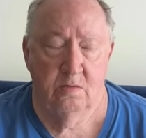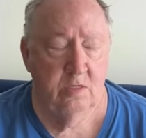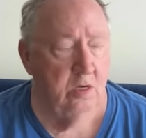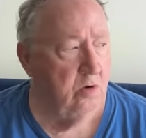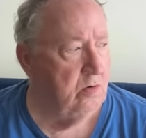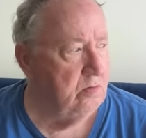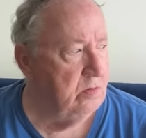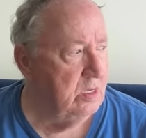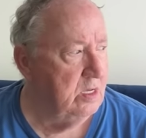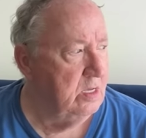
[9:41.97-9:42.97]
So
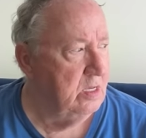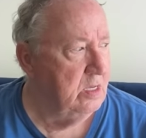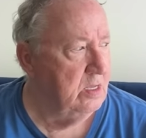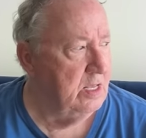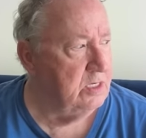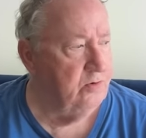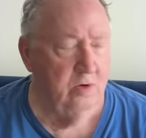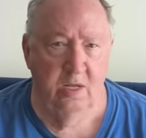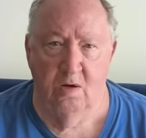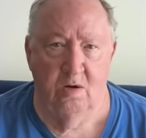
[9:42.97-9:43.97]
that's
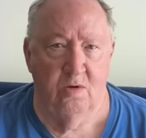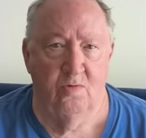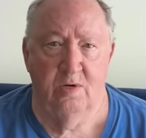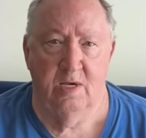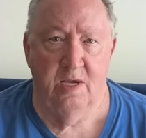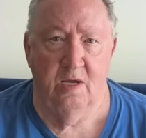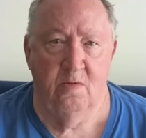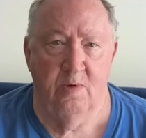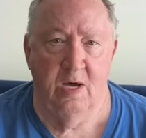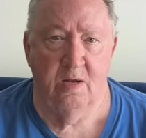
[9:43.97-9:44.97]
really all I wanted to tell you
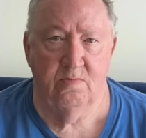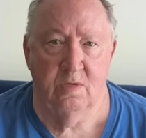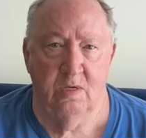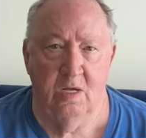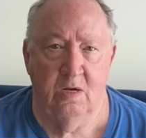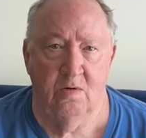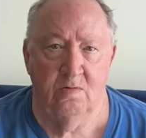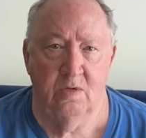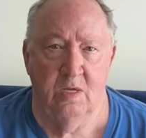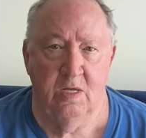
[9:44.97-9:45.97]
about. You know,
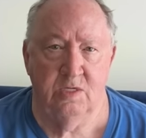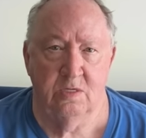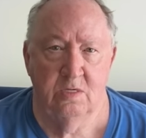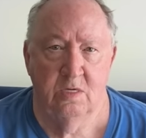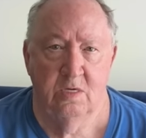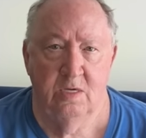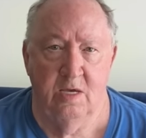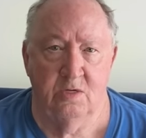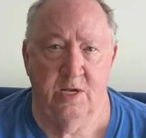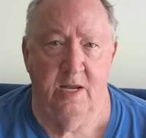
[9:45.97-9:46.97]

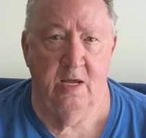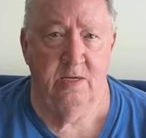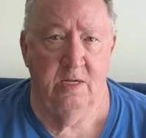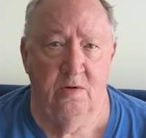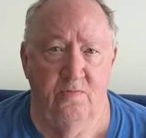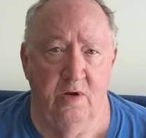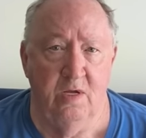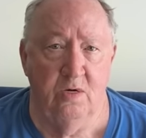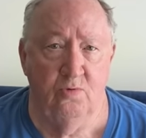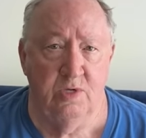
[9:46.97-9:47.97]
yesterday I did a
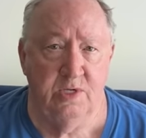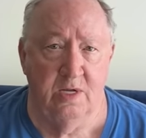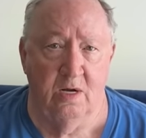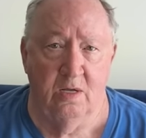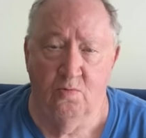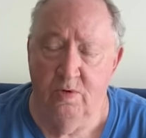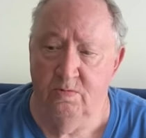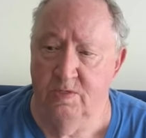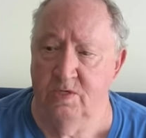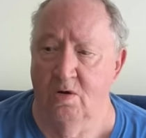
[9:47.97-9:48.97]
video with Stella, and we
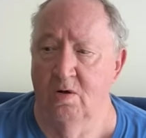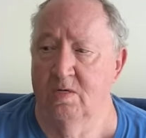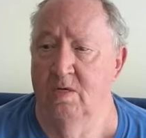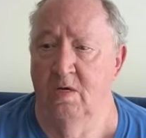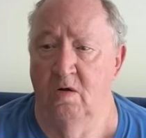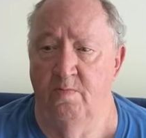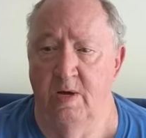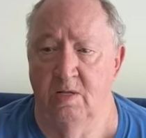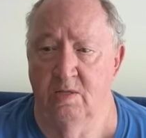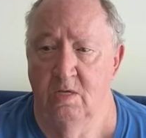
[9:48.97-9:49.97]
talked, you know,
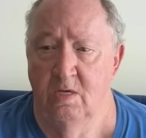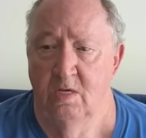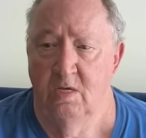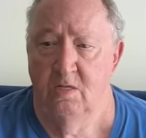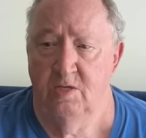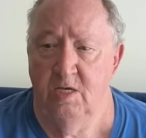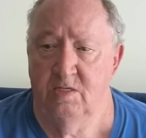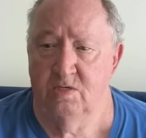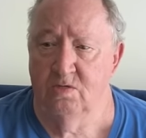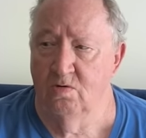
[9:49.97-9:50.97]
about things
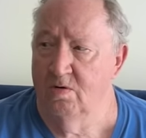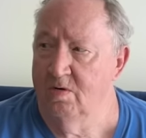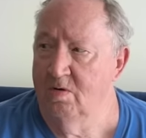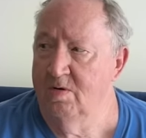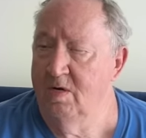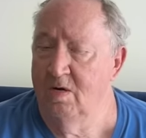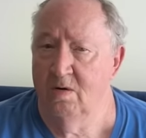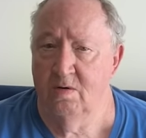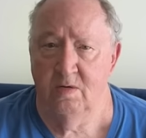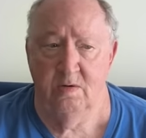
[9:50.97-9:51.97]
that's going on here.
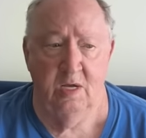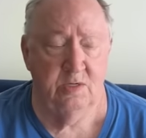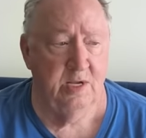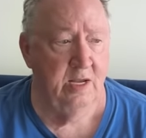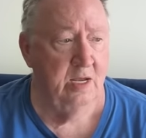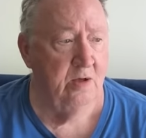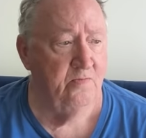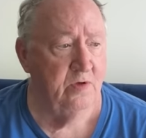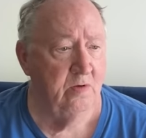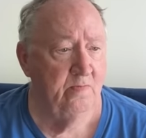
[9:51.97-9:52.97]
And yesterday I
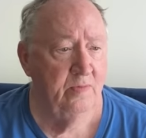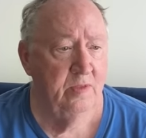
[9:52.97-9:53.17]
felt